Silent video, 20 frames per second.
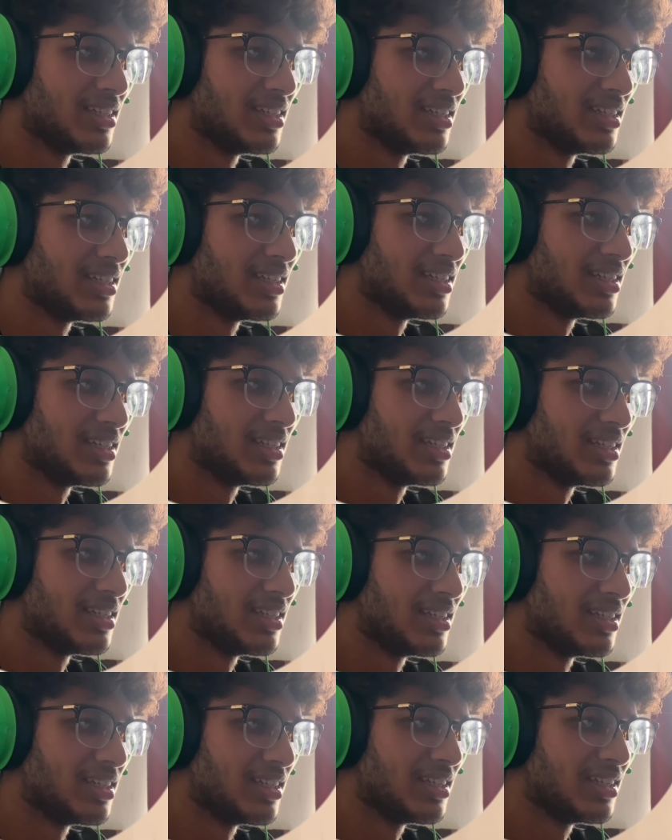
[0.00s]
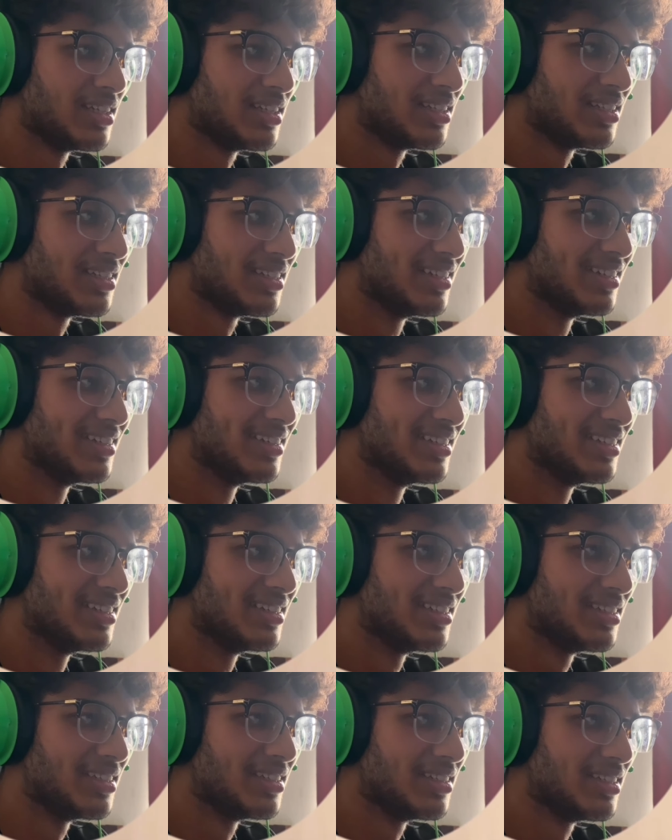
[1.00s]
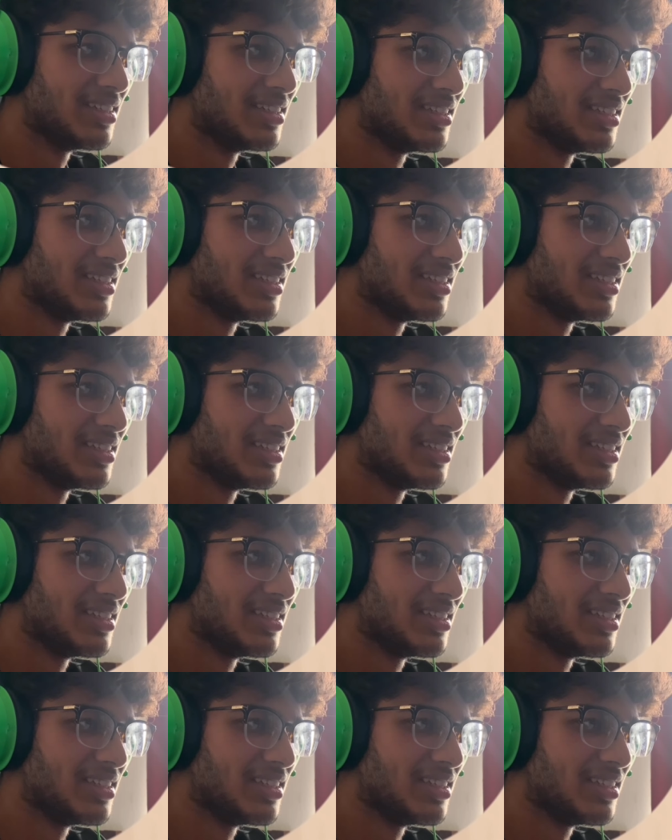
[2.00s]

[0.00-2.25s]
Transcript: No words are spoken by the person on screen.